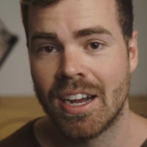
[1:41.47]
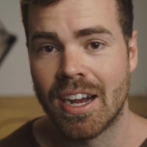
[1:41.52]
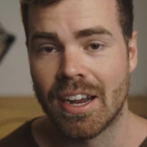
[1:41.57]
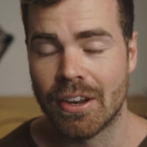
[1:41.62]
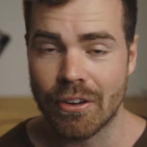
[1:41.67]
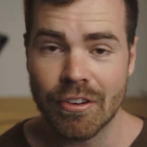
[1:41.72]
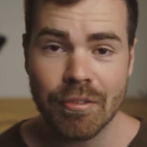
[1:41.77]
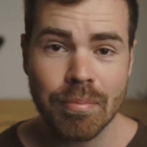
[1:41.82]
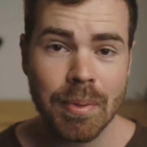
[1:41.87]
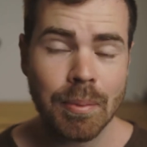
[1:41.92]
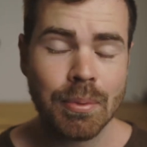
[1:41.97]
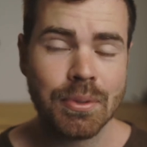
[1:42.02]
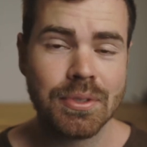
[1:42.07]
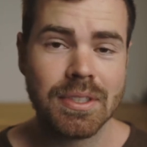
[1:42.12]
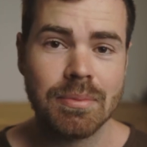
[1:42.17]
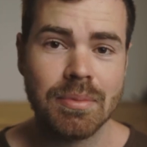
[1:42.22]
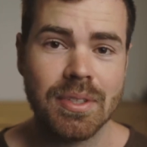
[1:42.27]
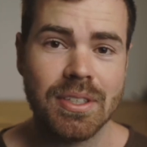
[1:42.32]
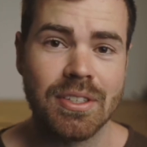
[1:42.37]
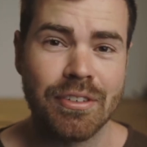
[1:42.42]
A lot of people
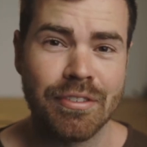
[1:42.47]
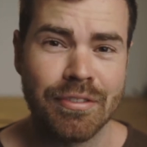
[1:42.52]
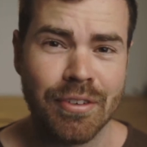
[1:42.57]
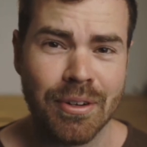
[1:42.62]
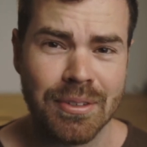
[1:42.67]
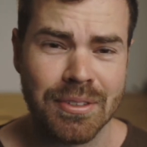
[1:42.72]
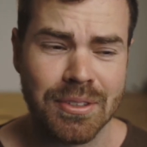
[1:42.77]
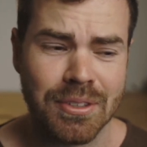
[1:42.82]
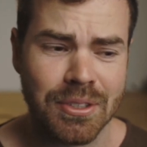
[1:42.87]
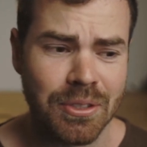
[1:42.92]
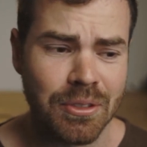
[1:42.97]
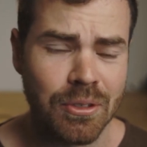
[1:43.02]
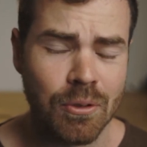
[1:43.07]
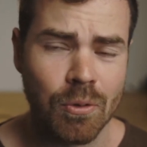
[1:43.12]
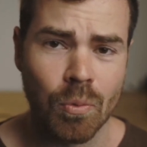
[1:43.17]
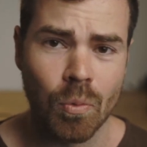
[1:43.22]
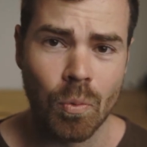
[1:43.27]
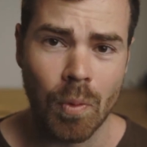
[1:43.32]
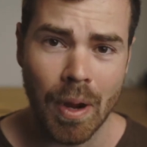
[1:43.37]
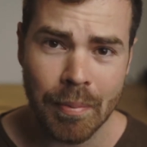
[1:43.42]
seem to default
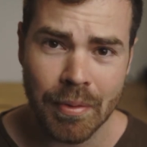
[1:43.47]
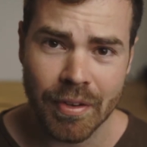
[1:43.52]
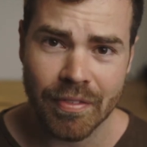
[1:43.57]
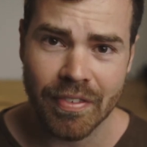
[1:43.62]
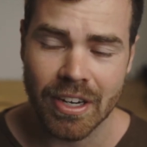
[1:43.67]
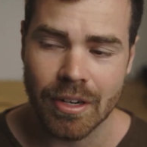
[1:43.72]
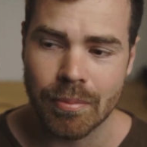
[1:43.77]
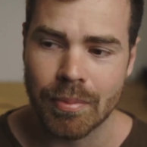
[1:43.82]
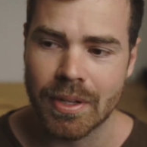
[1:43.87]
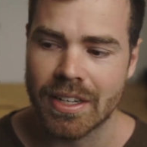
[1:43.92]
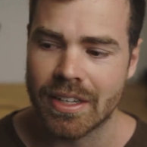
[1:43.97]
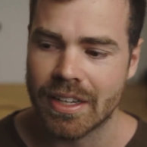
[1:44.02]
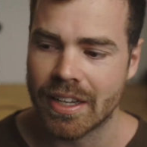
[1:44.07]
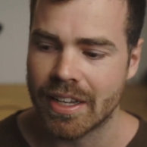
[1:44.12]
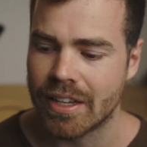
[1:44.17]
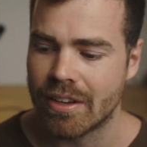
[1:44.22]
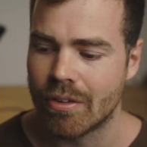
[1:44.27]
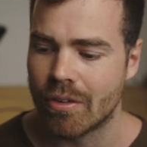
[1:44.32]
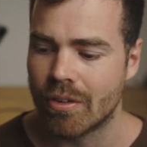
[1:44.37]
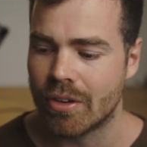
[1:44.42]
to web development,
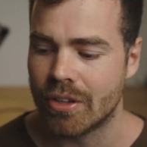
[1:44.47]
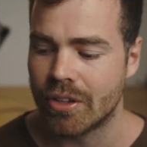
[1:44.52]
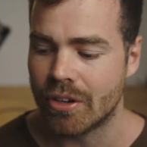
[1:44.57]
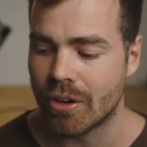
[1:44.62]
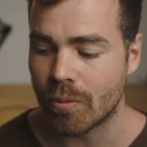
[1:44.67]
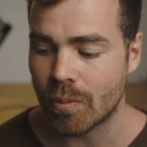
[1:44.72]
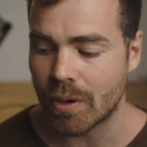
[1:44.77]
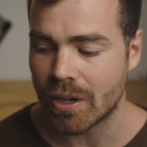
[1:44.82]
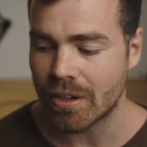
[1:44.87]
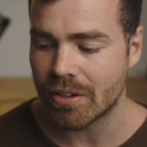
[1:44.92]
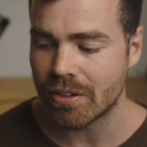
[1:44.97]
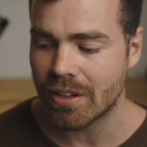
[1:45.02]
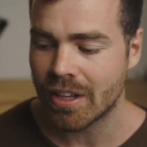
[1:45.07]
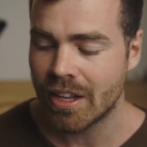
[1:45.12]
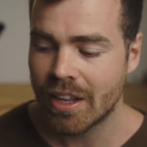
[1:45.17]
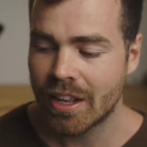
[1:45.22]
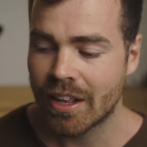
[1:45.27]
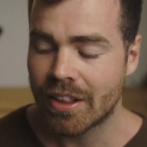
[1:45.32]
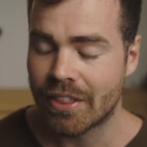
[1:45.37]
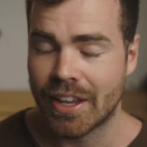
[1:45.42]
and you know, while
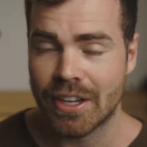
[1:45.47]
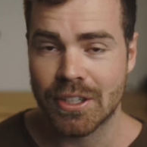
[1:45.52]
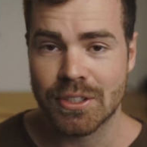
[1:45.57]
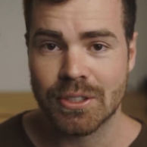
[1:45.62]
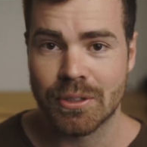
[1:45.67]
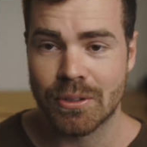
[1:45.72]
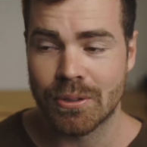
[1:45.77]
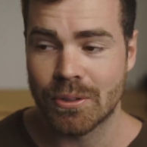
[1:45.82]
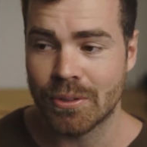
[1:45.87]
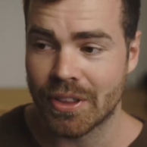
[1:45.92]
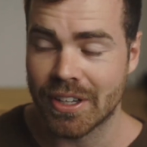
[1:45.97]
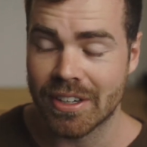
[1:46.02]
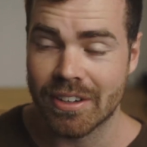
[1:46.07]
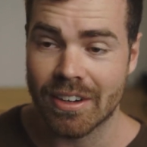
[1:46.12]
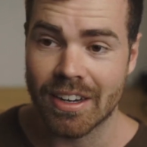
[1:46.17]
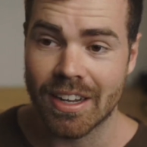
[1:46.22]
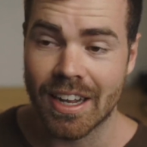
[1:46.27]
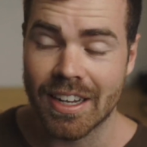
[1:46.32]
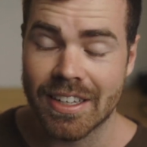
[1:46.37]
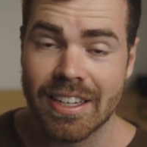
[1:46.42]
that is cool, there
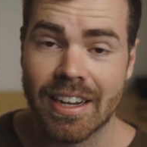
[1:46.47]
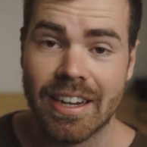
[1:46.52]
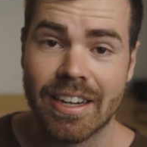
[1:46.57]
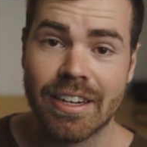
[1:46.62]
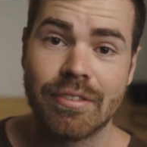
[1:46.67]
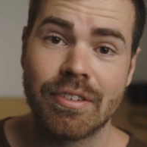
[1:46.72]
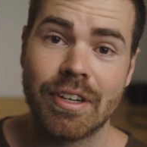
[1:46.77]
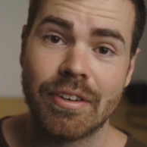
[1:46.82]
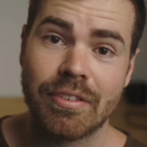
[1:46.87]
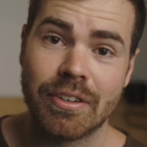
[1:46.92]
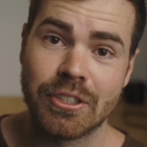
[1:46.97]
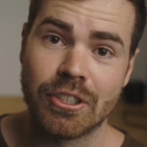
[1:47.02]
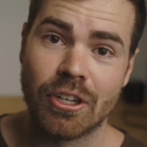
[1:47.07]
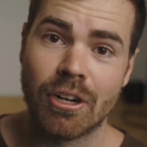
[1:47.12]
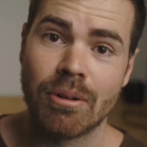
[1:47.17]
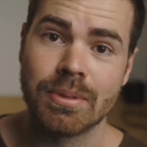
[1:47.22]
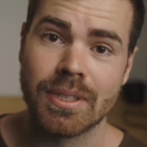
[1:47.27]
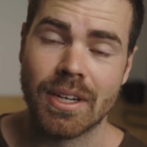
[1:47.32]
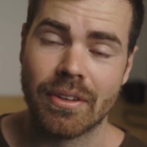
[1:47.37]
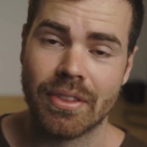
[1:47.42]
are a ton of different
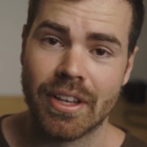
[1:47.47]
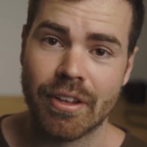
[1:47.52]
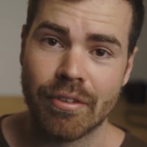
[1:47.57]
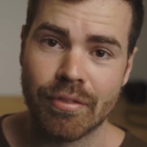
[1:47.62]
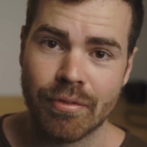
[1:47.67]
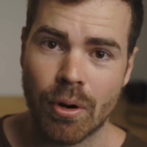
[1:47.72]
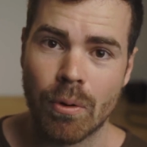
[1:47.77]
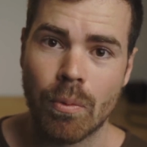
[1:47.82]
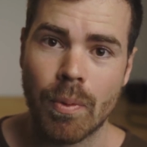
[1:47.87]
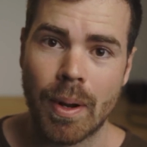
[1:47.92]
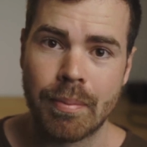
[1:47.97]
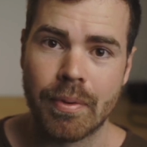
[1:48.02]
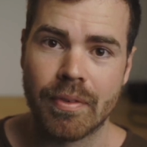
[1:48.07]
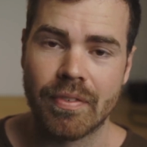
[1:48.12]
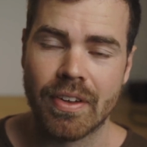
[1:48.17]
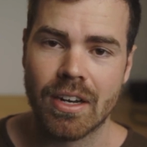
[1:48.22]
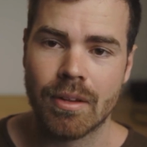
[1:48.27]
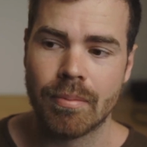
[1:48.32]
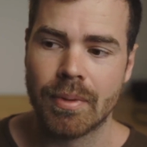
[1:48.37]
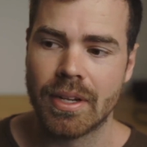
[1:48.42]
jobs out there for web
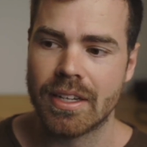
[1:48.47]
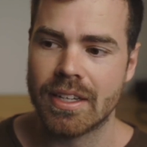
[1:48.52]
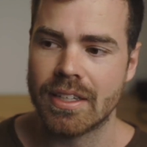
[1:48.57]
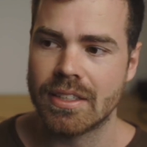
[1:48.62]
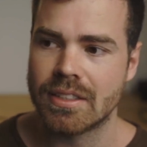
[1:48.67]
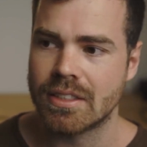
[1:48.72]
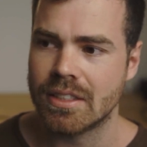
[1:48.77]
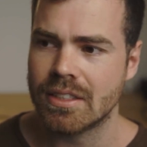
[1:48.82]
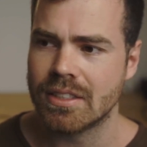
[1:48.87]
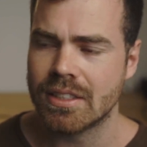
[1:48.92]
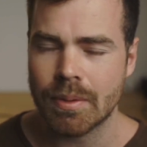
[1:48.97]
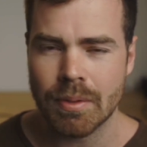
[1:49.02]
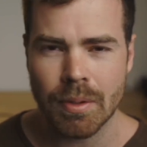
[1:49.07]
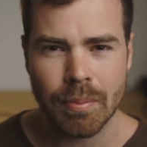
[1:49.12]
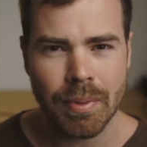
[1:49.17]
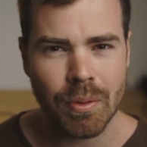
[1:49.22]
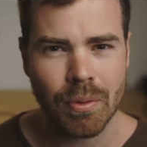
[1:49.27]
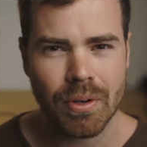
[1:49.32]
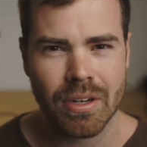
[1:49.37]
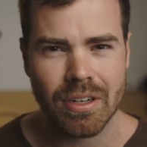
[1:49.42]
development, it just seems to
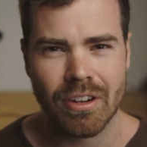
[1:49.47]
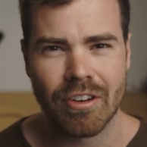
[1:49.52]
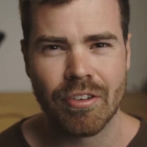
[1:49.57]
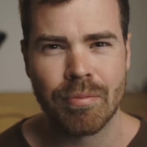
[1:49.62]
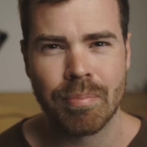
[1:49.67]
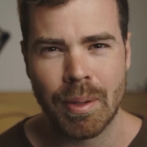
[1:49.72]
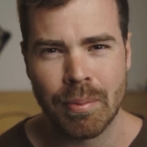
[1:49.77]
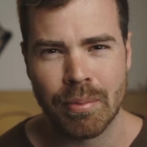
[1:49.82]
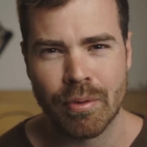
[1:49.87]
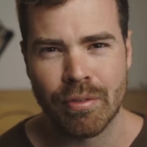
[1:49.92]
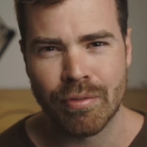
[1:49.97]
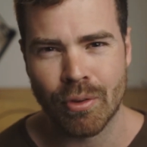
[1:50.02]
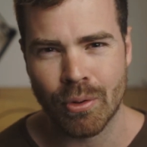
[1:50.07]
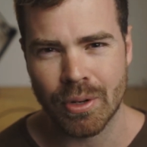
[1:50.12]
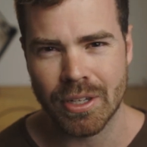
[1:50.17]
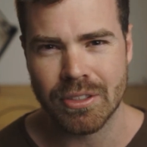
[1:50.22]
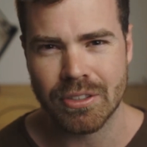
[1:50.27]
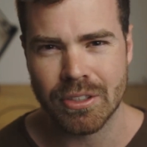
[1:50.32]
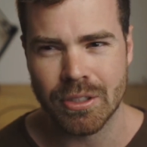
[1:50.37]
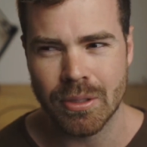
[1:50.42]
be what a lot of people fall
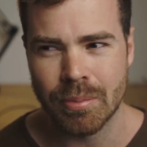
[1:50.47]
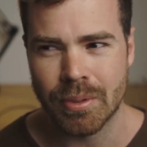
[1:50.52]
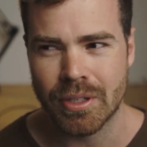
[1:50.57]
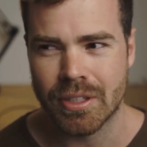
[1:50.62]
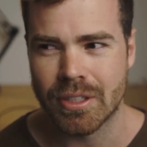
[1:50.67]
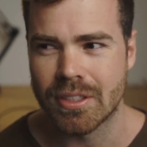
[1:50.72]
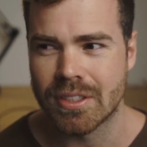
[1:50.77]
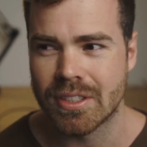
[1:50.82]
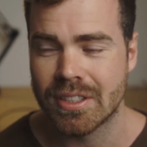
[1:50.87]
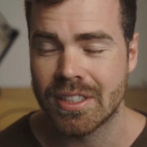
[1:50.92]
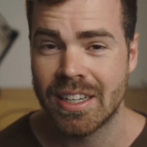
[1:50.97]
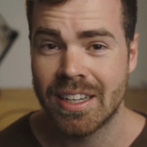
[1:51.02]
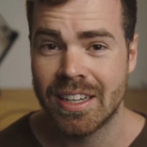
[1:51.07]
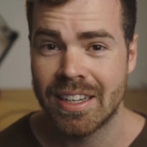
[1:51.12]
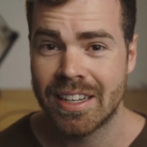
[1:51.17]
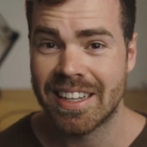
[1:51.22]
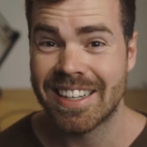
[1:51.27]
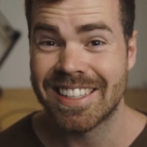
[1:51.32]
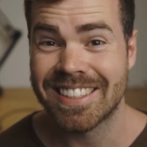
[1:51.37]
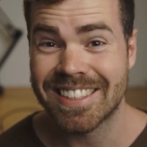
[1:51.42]
into because because
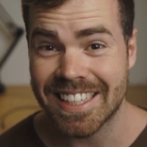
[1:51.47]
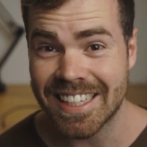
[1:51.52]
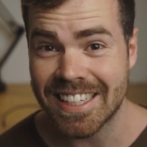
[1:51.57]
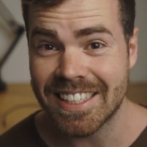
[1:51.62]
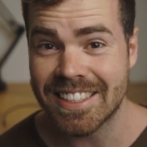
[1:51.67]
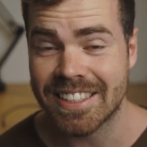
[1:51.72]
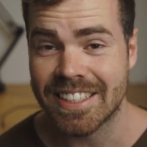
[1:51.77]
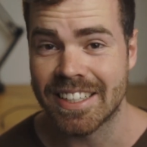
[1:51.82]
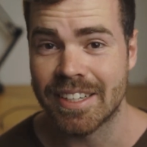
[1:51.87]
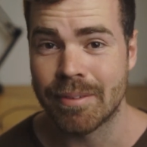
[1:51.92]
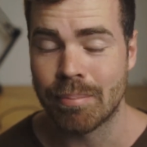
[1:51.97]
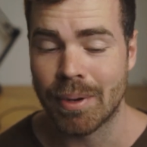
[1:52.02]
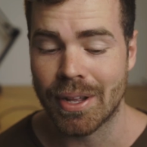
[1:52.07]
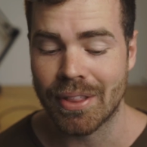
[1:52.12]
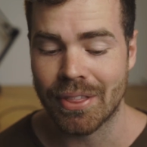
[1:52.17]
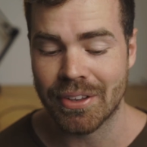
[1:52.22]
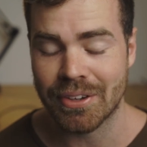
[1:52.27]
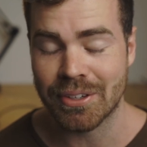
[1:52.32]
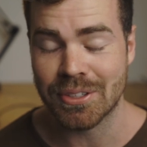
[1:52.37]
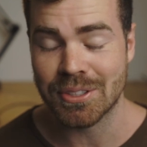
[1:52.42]
it's easy,
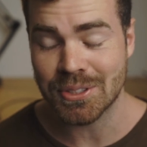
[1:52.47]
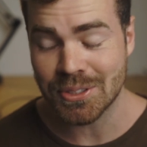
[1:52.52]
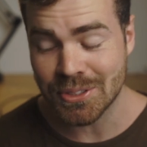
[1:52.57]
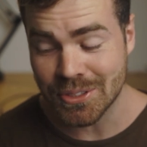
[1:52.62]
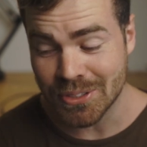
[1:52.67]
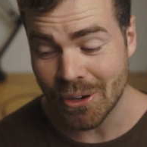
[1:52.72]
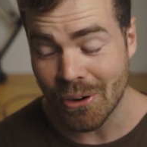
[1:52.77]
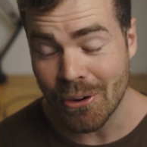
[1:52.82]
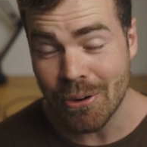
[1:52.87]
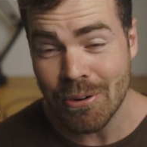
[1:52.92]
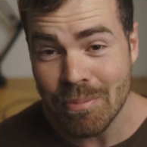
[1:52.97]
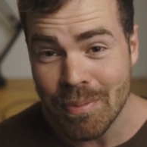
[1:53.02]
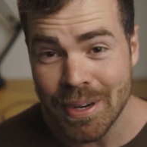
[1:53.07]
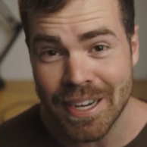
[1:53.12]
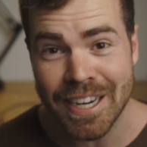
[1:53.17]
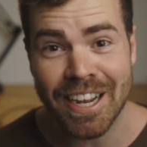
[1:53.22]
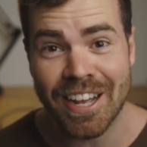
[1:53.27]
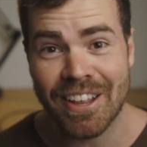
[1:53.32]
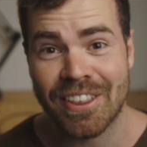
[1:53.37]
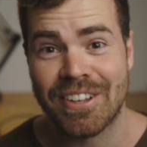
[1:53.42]
but there are so
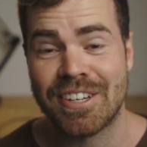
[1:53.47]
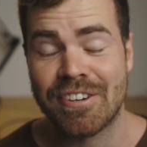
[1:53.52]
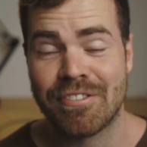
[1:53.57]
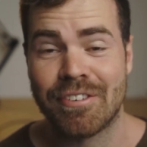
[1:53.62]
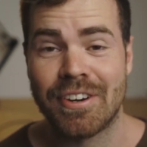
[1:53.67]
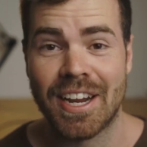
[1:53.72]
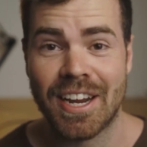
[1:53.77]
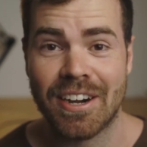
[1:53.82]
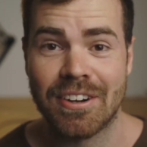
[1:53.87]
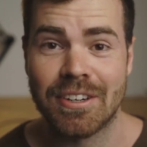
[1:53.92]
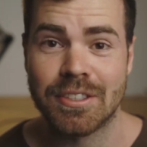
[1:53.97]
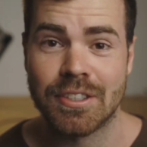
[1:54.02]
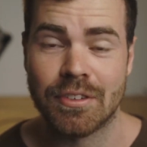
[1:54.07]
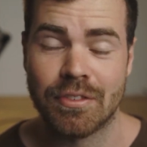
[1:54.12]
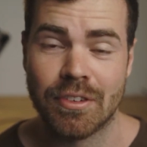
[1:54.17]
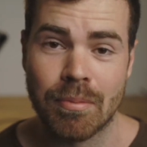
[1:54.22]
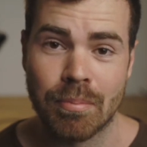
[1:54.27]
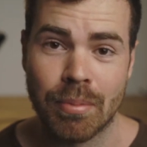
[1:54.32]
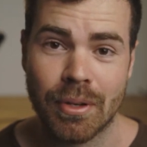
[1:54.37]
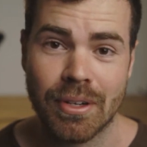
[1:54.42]
many other different areas of
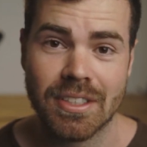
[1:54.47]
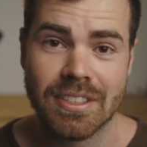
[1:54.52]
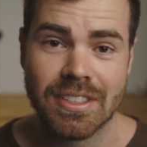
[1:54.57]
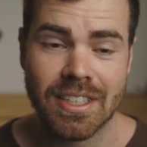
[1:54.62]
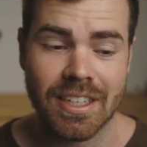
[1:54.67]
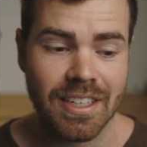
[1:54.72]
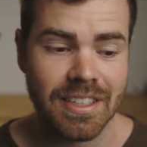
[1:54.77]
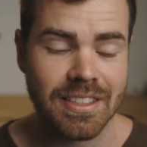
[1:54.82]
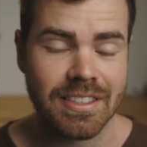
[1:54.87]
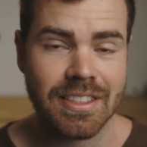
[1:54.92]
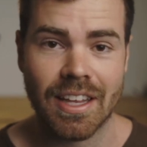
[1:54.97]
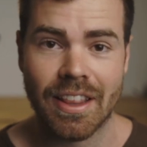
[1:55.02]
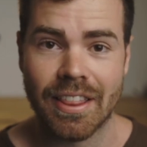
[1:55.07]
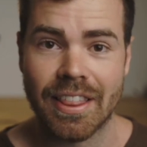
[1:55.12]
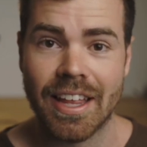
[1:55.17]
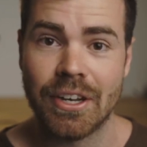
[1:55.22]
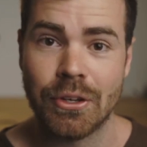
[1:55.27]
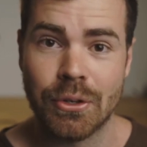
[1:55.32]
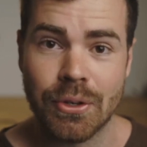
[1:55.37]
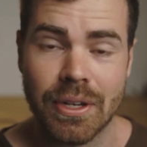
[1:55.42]
computer science
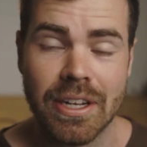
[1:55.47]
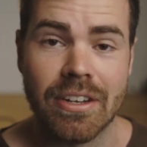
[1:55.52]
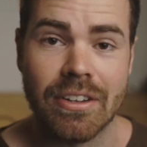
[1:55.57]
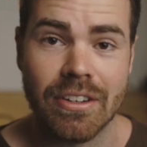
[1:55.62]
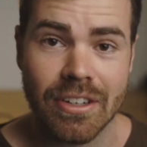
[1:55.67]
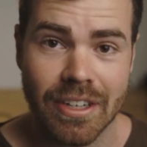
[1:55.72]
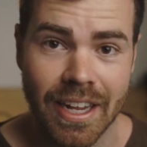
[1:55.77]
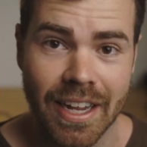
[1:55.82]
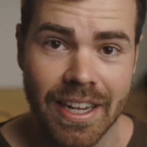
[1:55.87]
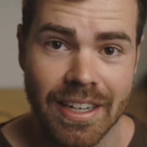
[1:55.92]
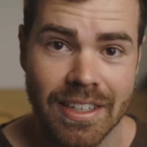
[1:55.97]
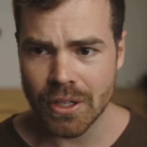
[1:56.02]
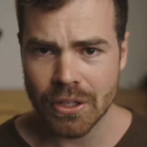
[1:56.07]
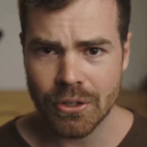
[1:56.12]
that you can look at.